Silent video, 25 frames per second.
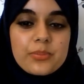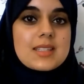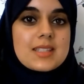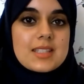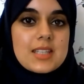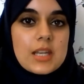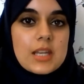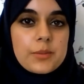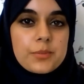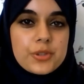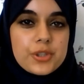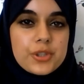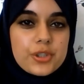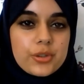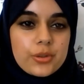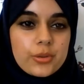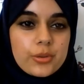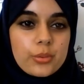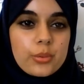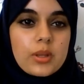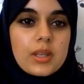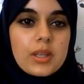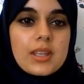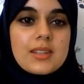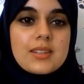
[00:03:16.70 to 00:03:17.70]
Step
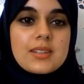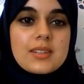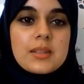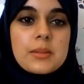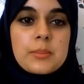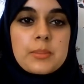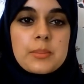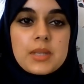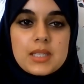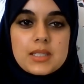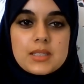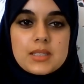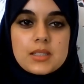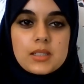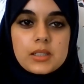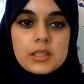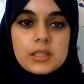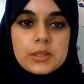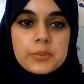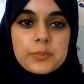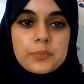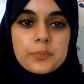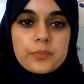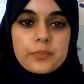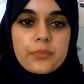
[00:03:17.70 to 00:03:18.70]
2 is the
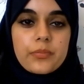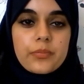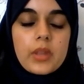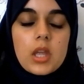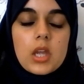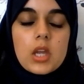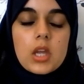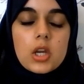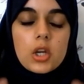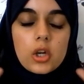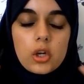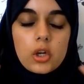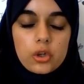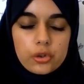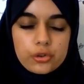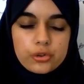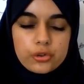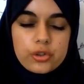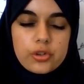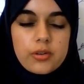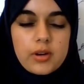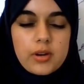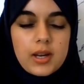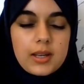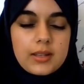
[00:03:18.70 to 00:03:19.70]
meeting. Close
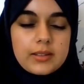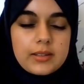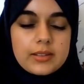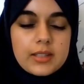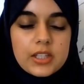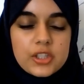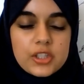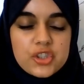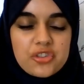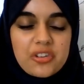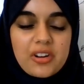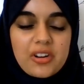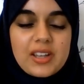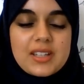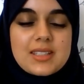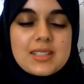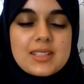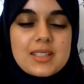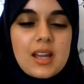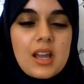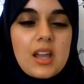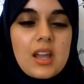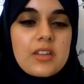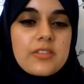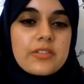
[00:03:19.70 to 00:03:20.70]
your eyes and try and
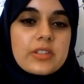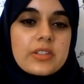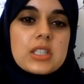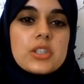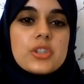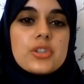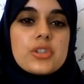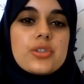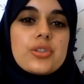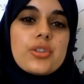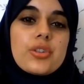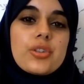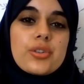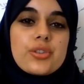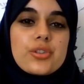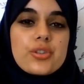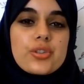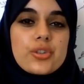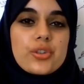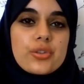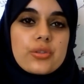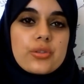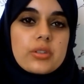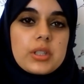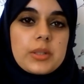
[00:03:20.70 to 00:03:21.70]
dive into your
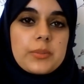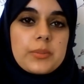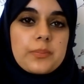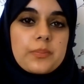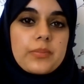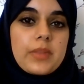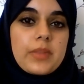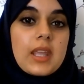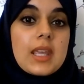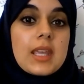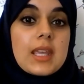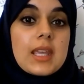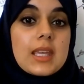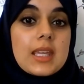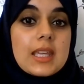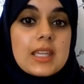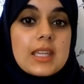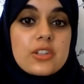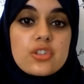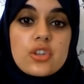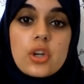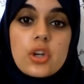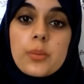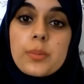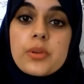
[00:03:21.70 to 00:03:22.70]
story.
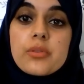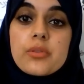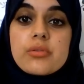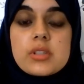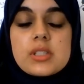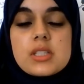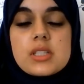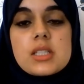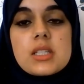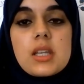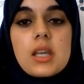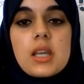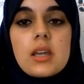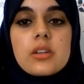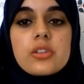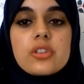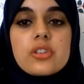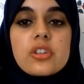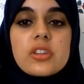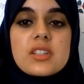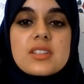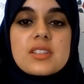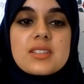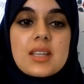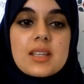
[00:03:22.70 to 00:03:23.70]
It's not been written yet,
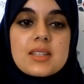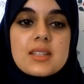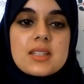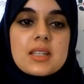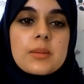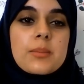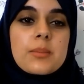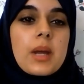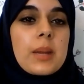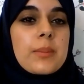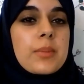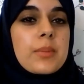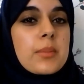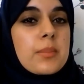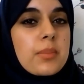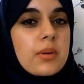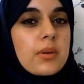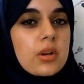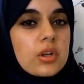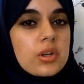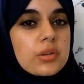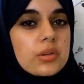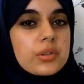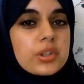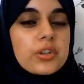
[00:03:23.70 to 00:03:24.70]
so the setting might be
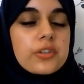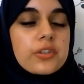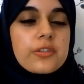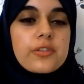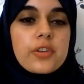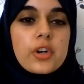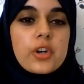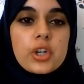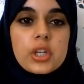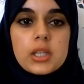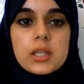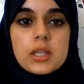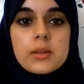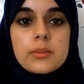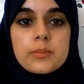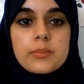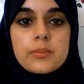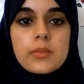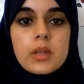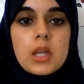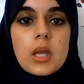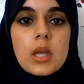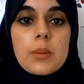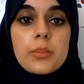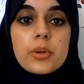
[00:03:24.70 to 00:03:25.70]
blurry or foggy,
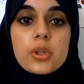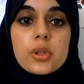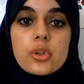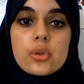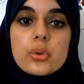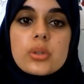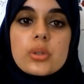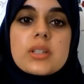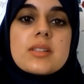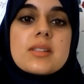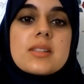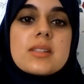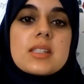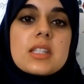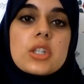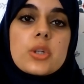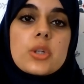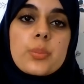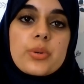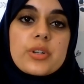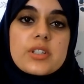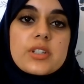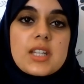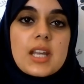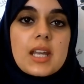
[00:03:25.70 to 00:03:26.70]
but you can see your
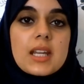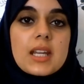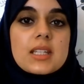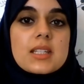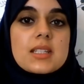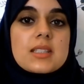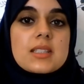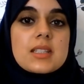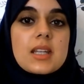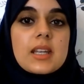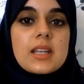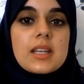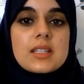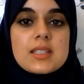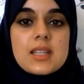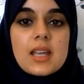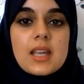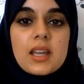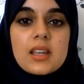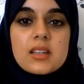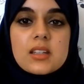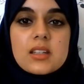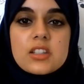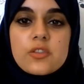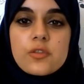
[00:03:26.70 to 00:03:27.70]
protagonist and
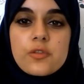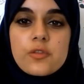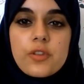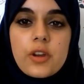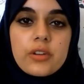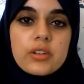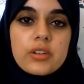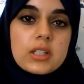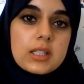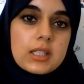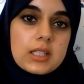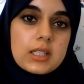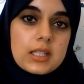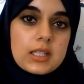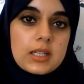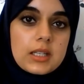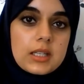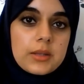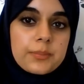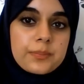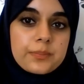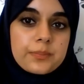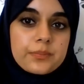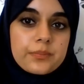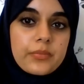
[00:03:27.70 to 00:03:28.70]
antagonist very
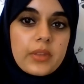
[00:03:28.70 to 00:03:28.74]
clearly.